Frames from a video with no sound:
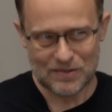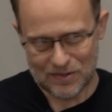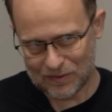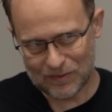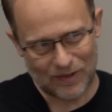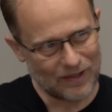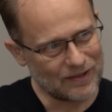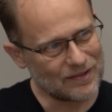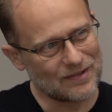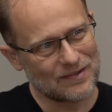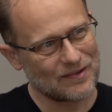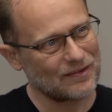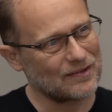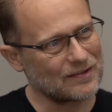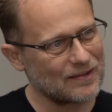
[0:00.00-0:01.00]
So that's
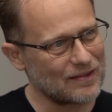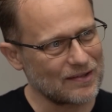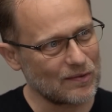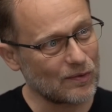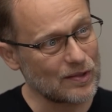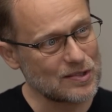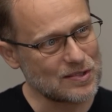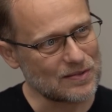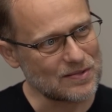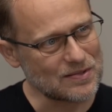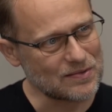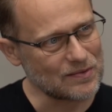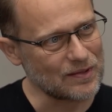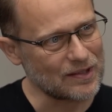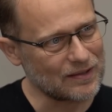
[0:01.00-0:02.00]
the origin
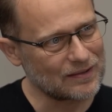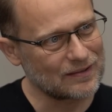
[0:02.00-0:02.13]
story.